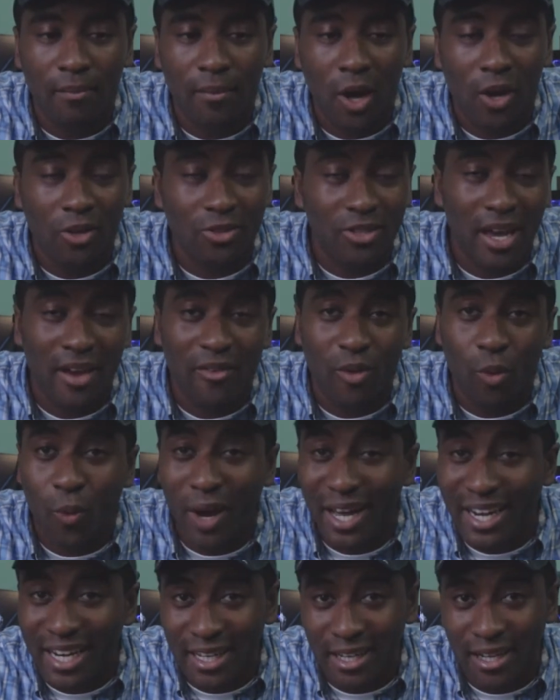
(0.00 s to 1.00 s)
Also have a
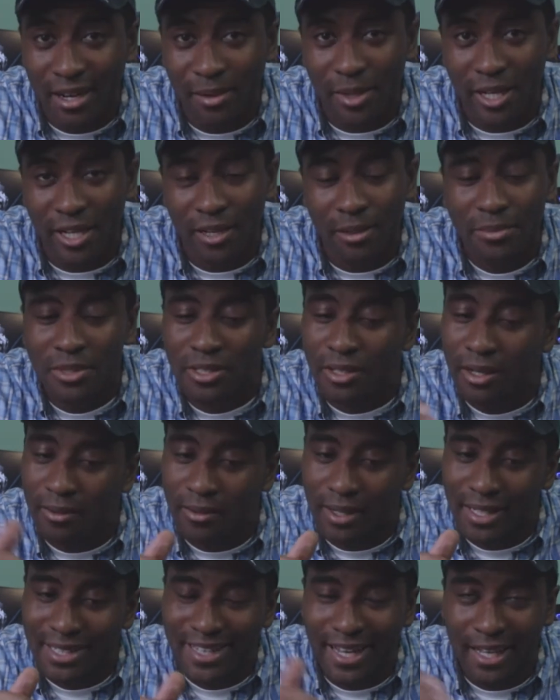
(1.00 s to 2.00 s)
wedding coming up, so
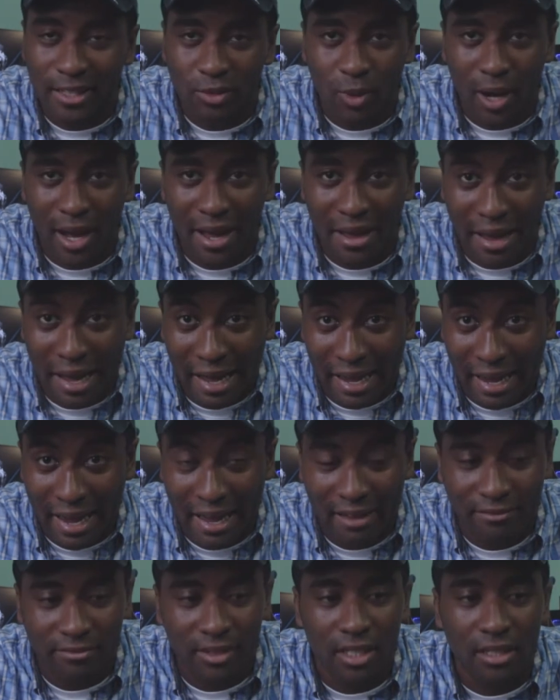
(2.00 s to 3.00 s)
that's why I
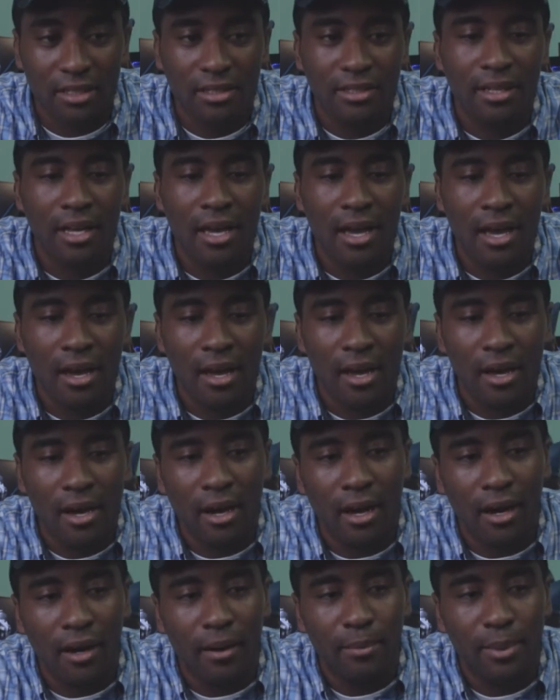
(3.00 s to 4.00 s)
have this.
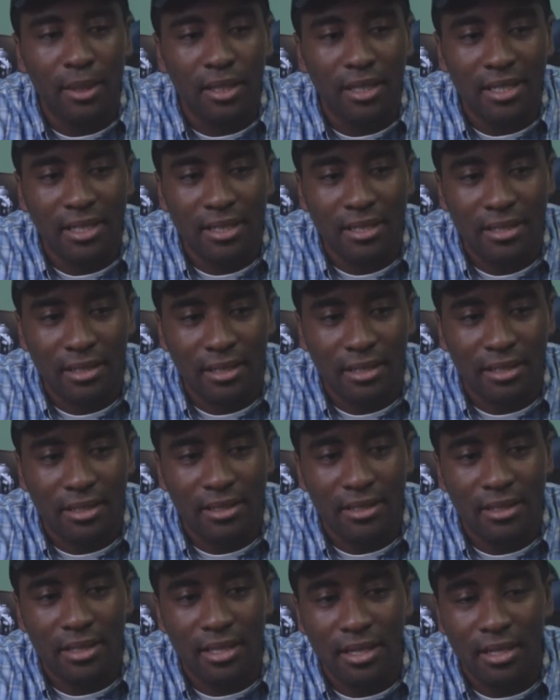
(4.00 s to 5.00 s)
But this
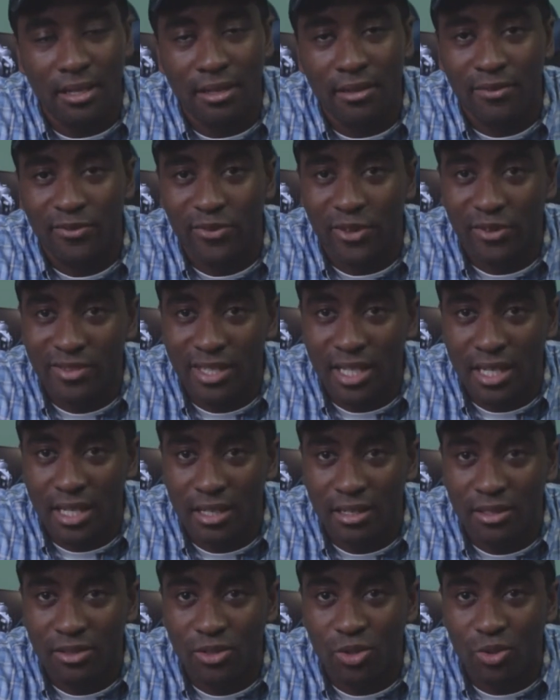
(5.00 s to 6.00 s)
is the
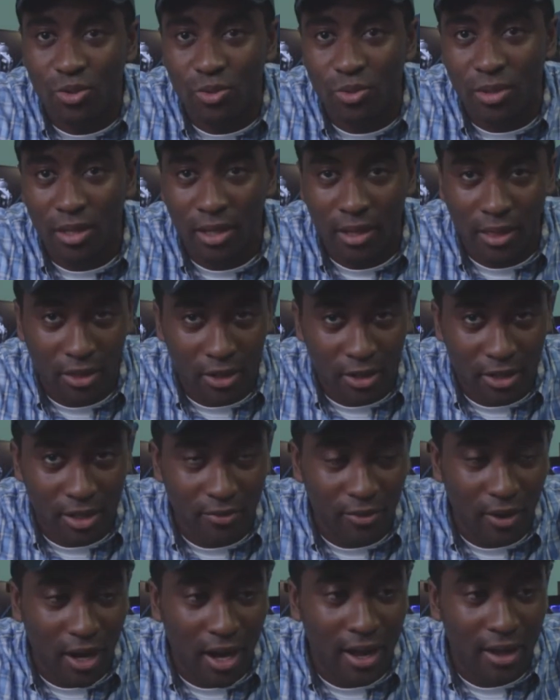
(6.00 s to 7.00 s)
15 to
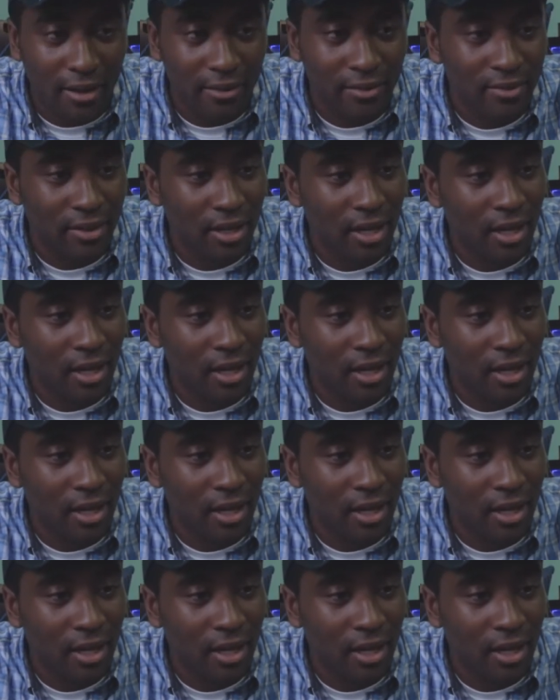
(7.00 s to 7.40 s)
35